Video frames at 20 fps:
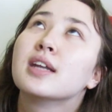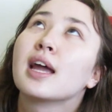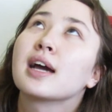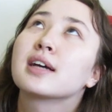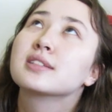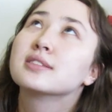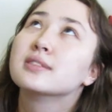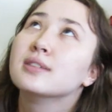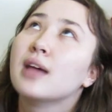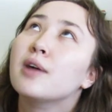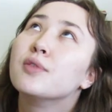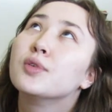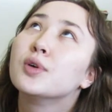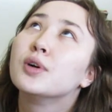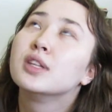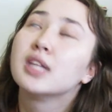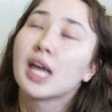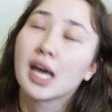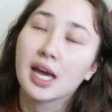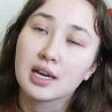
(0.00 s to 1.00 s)
next level
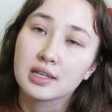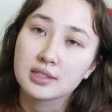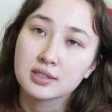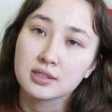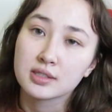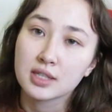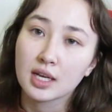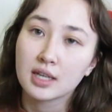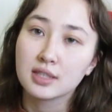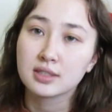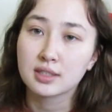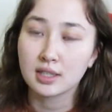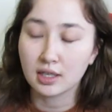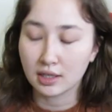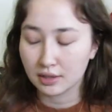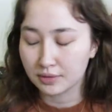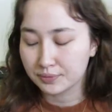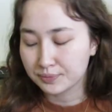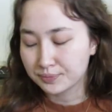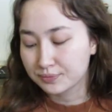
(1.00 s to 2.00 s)
in that exercise
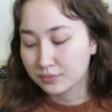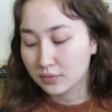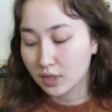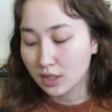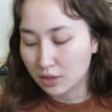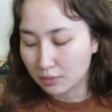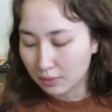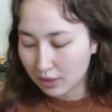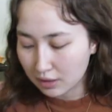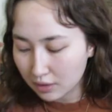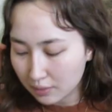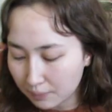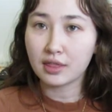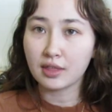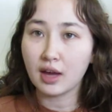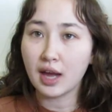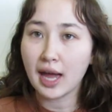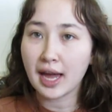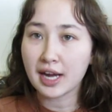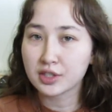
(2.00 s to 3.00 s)
there. You're welcome.
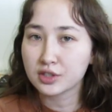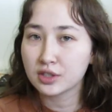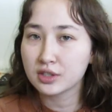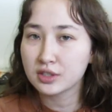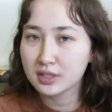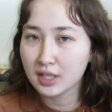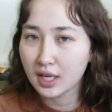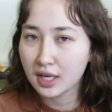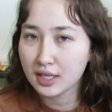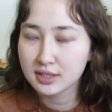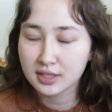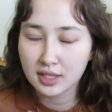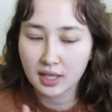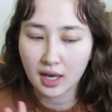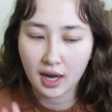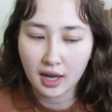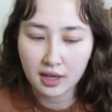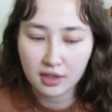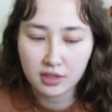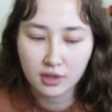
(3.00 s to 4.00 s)
The exercise that
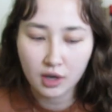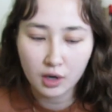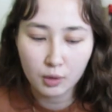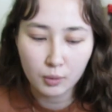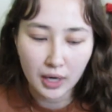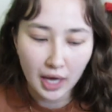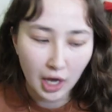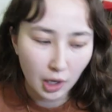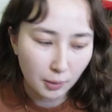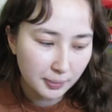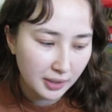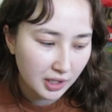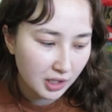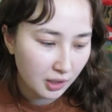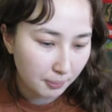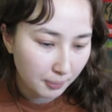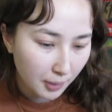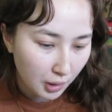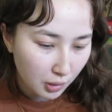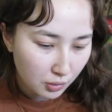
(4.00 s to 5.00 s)
I thought would help me
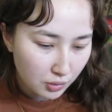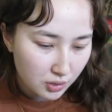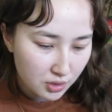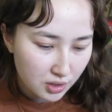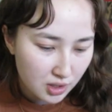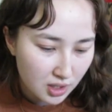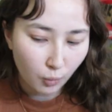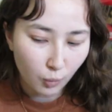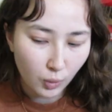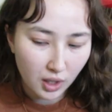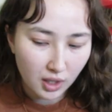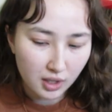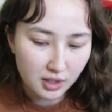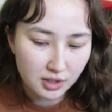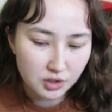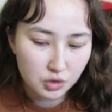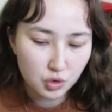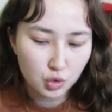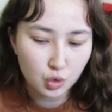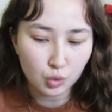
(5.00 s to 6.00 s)
the most
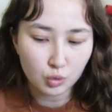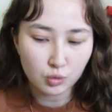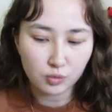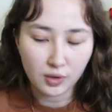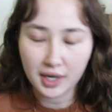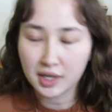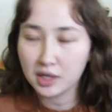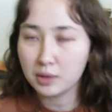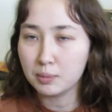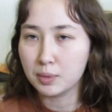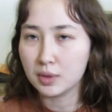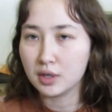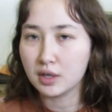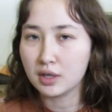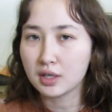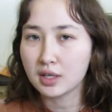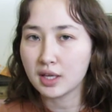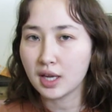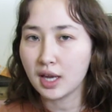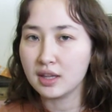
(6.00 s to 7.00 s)
was to find a
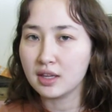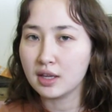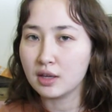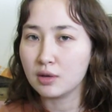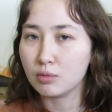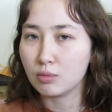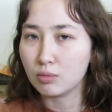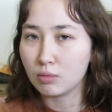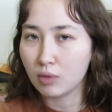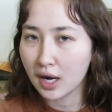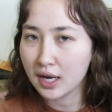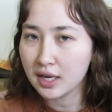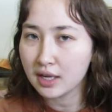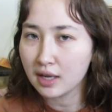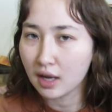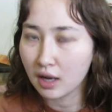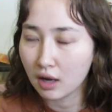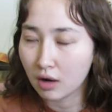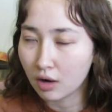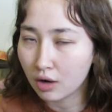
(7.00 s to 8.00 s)
book and then
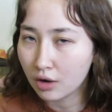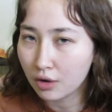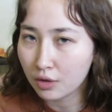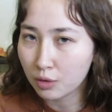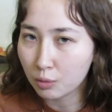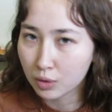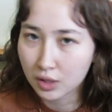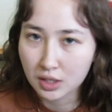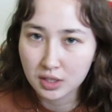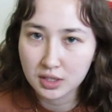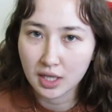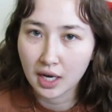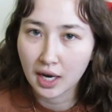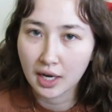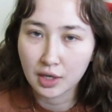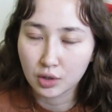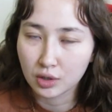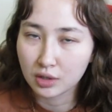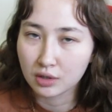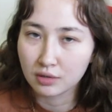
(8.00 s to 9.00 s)
write all the words that
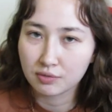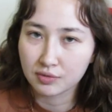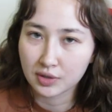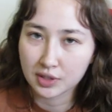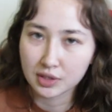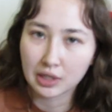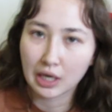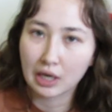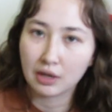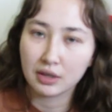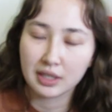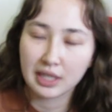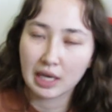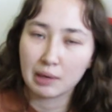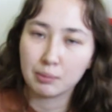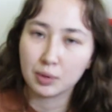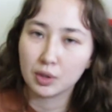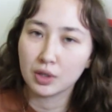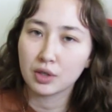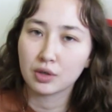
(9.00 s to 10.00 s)
I couldn't figure out in
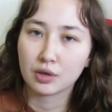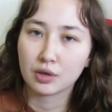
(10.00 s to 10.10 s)
that book